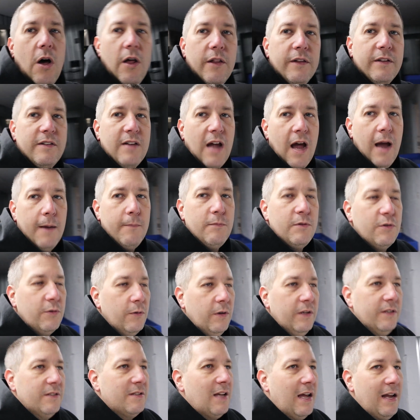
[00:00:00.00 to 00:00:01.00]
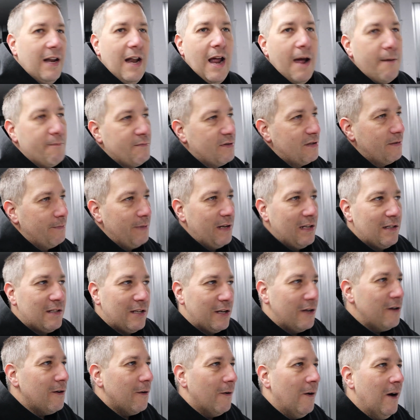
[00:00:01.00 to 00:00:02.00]
all the time to us. It happens to me
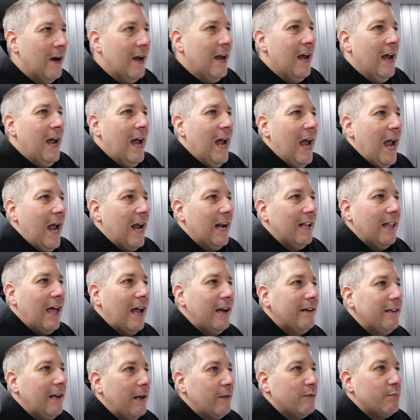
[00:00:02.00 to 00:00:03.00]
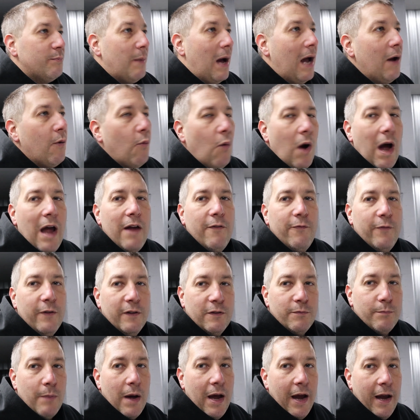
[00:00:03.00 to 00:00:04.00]
too. And a lot of times my wife
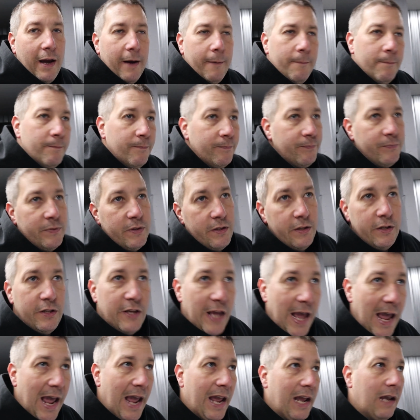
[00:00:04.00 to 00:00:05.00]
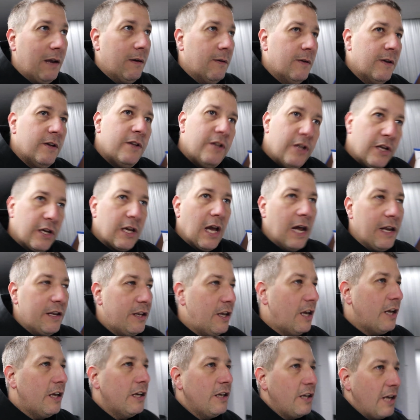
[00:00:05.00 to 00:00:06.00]
is my yang. You got
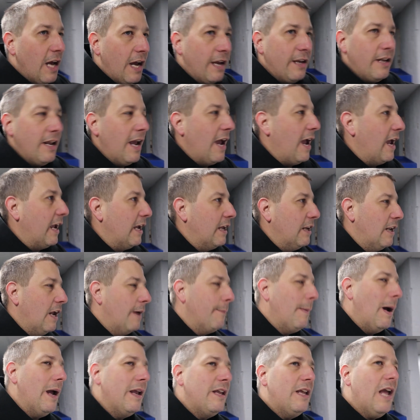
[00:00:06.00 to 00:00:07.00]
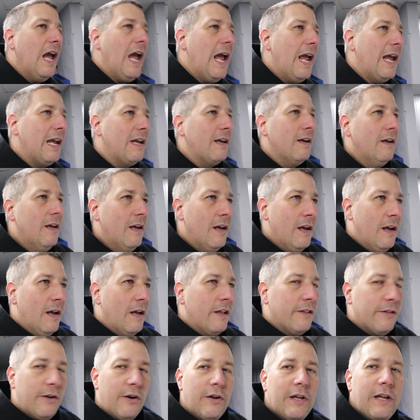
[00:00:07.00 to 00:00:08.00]
yin and you got yang. And now my yang
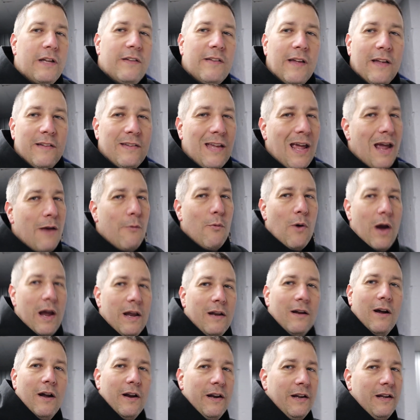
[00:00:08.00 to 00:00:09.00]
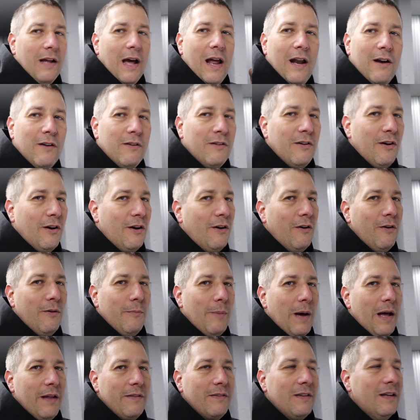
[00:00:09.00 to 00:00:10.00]
literally says, hey, wait, honey, I don't know
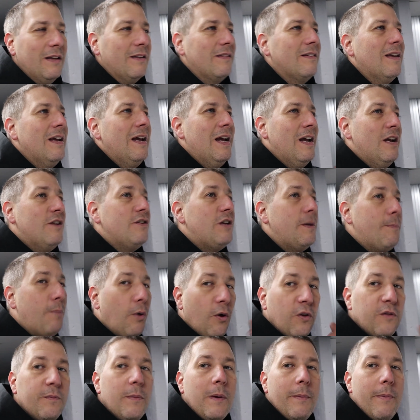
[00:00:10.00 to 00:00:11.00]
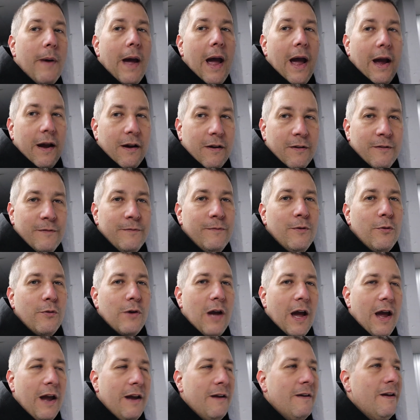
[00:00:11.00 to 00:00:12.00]
about this. She pulls me back,
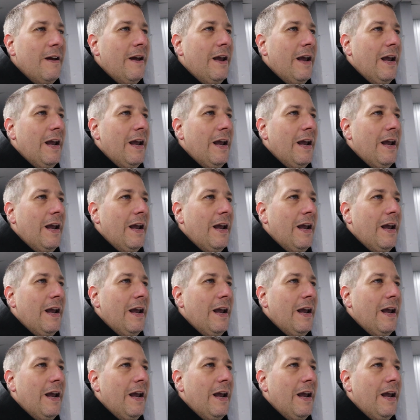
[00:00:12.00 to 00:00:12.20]
okay?